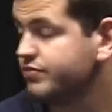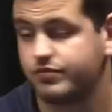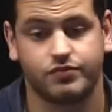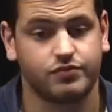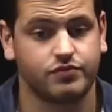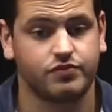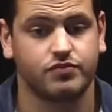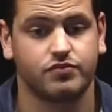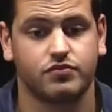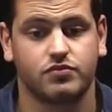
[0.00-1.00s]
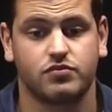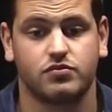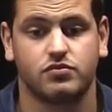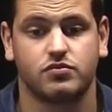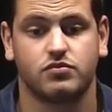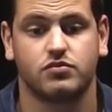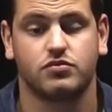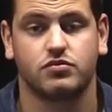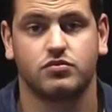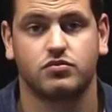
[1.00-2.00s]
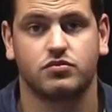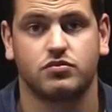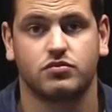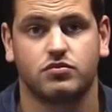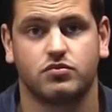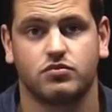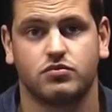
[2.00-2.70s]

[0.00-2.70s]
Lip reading: (not speaking)